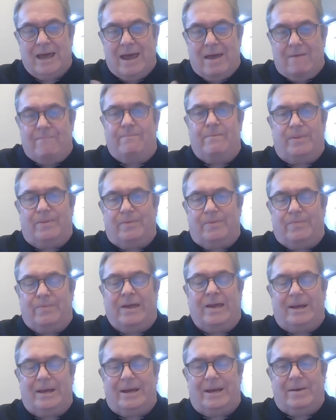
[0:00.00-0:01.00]

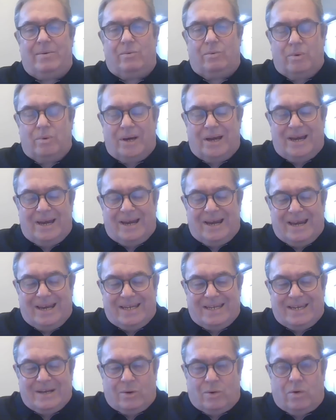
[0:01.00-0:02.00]
Everything
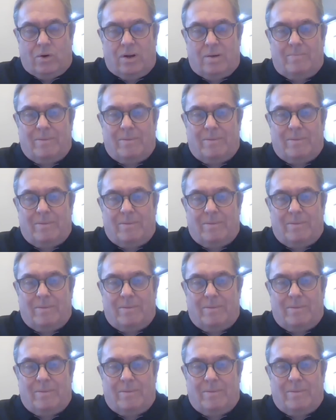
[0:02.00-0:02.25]
is all